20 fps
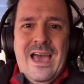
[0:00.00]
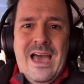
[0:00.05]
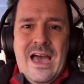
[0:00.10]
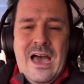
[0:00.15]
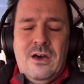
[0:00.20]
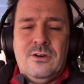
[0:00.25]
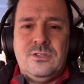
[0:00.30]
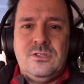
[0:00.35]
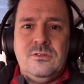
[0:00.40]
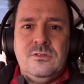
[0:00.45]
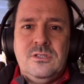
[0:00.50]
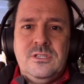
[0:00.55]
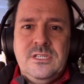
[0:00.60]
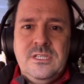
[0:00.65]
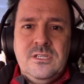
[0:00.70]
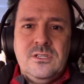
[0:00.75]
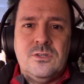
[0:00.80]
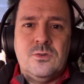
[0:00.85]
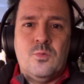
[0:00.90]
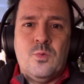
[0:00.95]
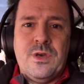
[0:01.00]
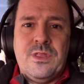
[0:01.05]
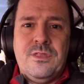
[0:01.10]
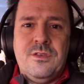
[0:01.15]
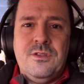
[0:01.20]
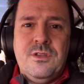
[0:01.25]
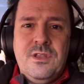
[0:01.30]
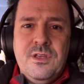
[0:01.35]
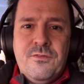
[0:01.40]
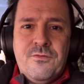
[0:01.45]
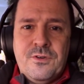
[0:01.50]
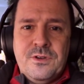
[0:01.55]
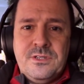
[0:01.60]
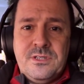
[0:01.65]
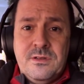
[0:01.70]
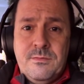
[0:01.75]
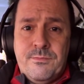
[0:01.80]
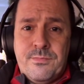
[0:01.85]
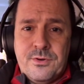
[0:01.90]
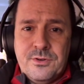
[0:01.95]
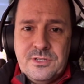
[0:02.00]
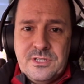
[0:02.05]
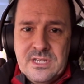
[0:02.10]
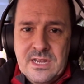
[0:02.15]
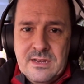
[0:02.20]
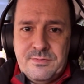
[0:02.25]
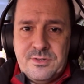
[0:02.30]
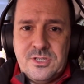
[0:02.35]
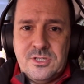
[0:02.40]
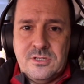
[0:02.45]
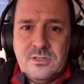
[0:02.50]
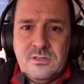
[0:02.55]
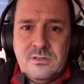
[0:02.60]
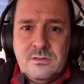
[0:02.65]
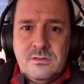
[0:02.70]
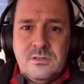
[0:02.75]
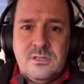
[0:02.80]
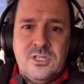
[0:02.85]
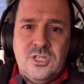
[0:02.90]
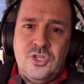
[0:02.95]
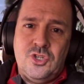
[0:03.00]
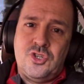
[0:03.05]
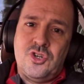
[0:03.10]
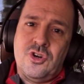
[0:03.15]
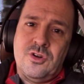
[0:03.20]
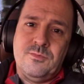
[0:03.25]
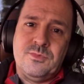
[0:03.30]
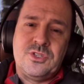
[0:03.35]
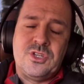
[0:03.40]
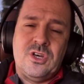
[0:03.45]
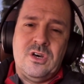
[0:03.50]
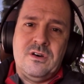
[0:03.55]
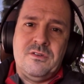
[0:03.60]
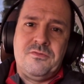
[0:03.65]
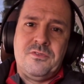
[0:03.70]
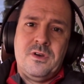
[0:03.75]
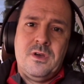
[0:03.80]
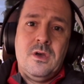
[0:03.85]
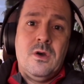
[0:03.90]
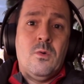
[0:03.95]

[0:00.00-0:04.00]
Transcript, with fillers: How to deal with the difference in perception in terms of